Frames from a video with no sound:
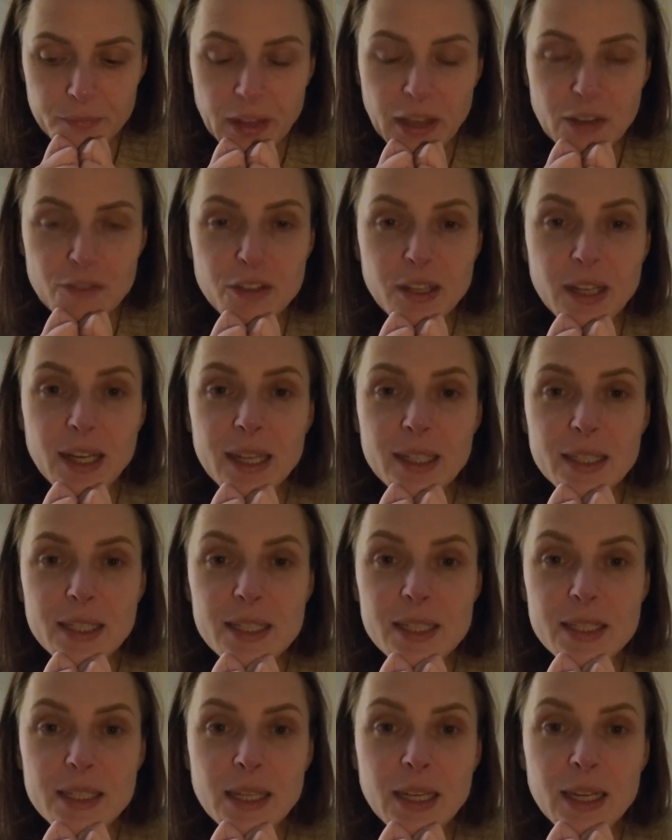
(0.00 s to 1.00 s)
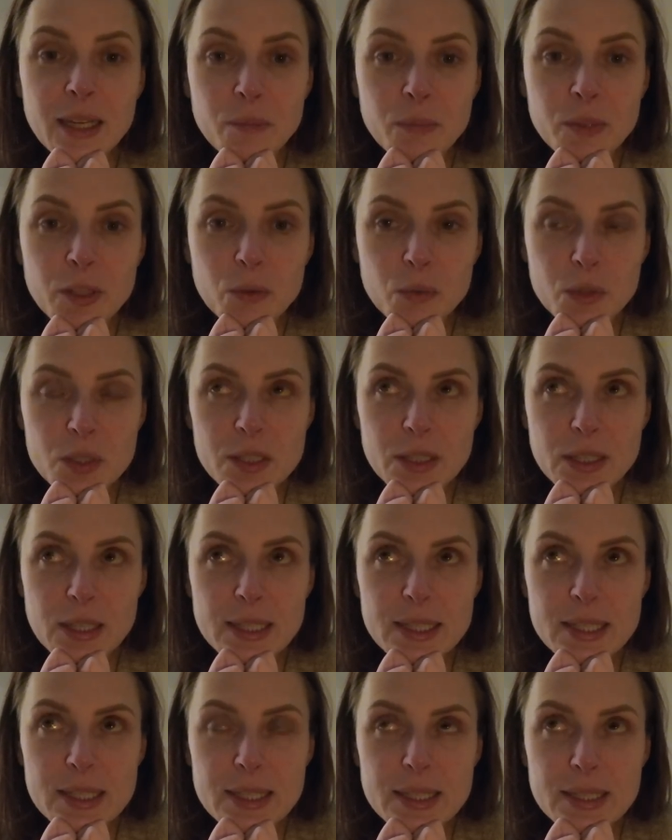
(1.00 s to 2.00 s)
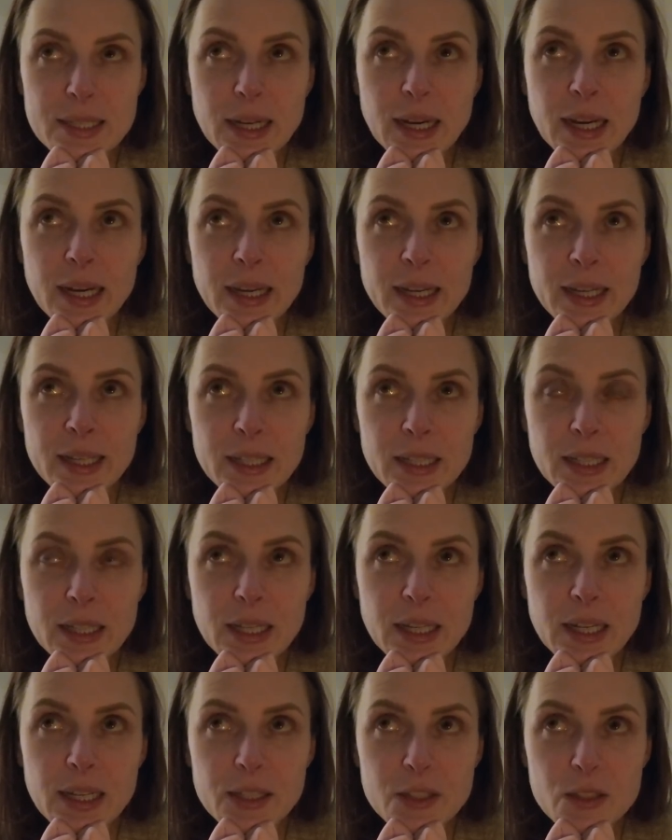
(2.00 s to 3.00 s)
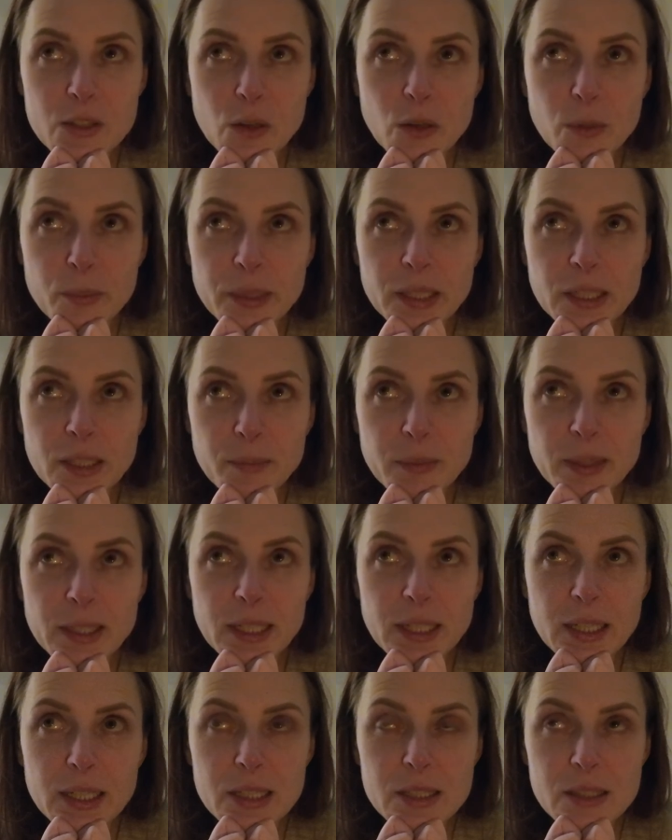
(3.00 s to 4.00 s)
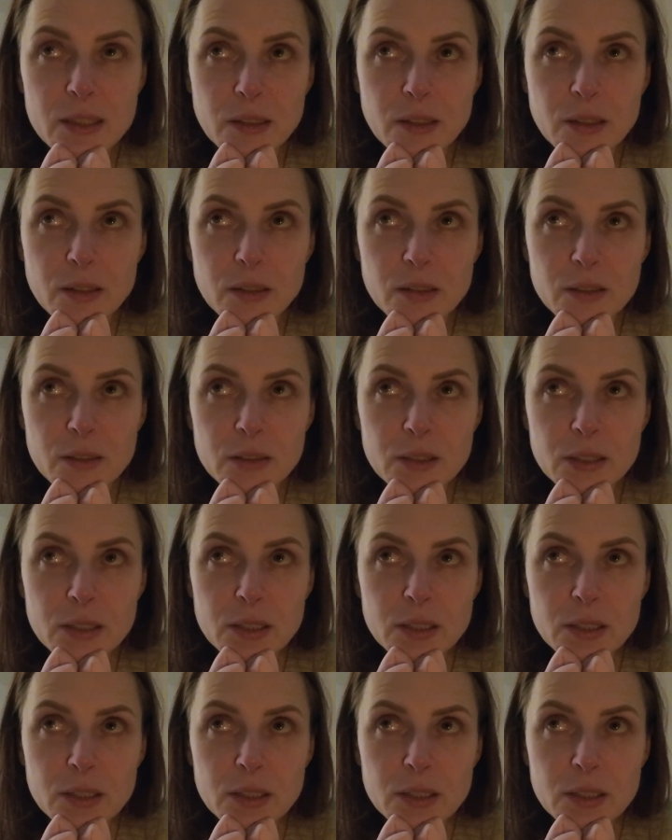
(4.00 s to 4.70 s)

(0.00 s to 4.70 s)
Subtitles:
I forgot his name. There's this guy that I saw many, many years ago.